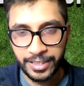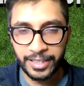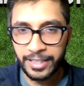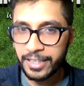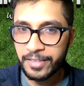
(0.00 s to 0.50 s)
And
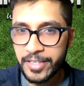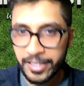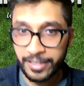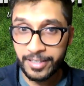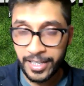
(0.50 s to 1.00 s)
then the reason
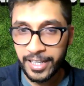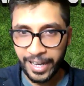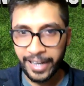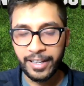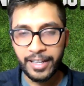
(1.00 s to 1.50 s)
I'll say
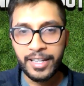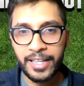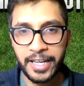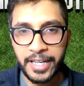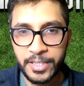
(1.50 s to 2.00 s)
that
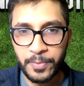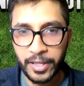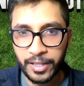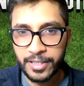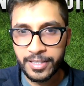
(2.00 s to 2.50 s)
is
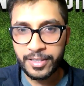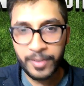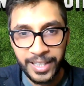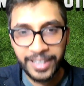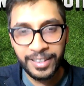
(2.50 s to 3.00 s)
because
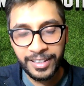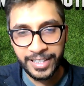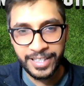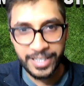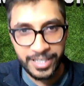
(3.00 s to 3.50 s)
3-0
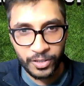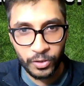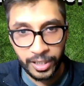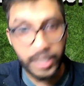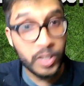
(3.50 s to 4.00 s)
is a
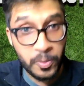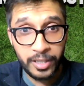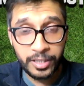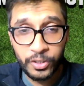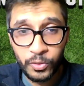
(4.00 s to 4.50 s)
good lead. It's better
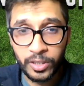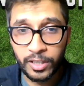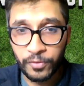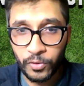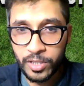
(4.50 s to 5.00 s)
than 2-0,
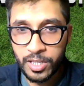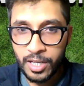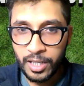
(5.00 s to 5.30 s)
of course.